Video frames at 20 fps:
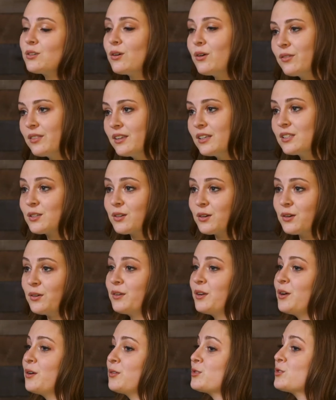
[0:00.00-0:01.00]
told this girl
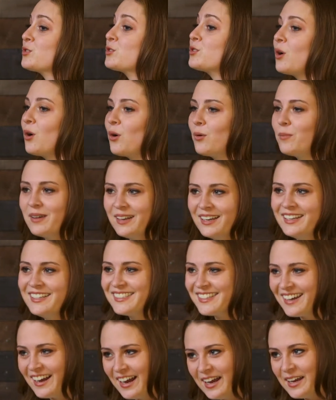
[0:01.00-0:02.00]
no so many
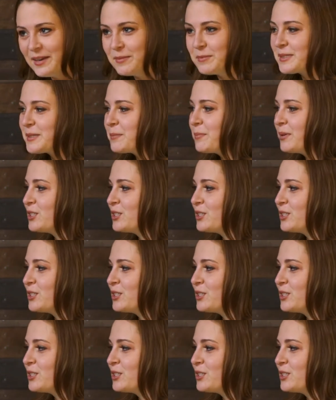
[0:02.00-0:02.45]
times,